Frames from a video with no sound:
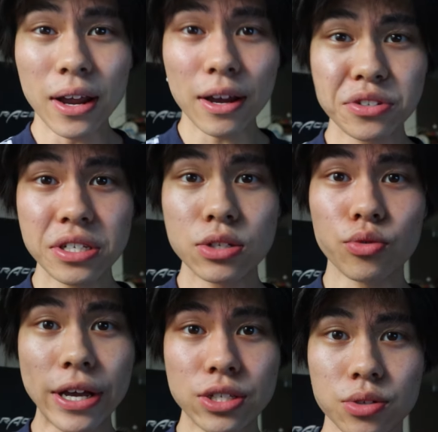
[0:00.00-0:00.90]
don't have to eat
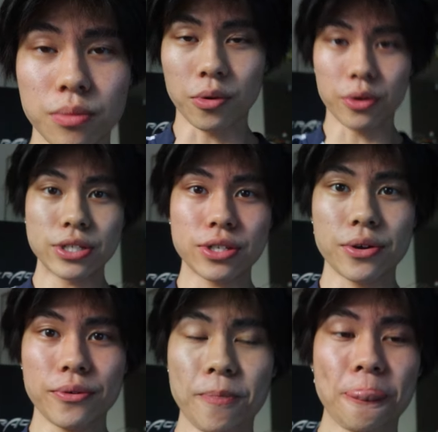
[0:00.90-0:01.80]
rice no more.
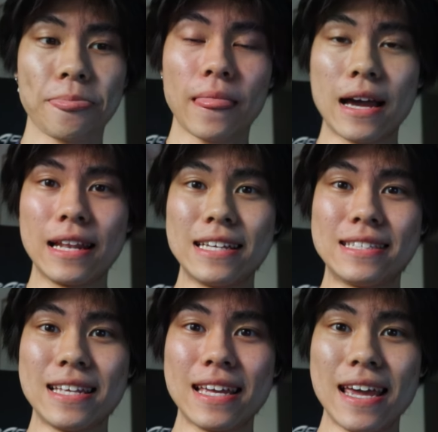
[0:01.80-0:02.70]
So
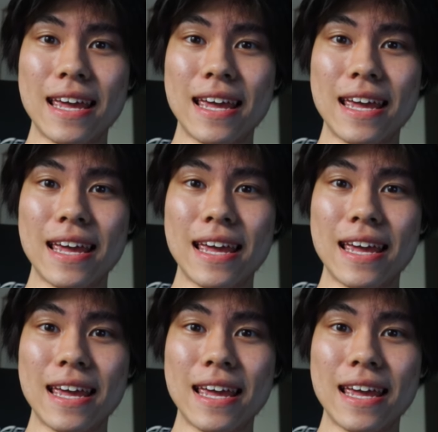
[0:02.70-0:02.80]
let's dig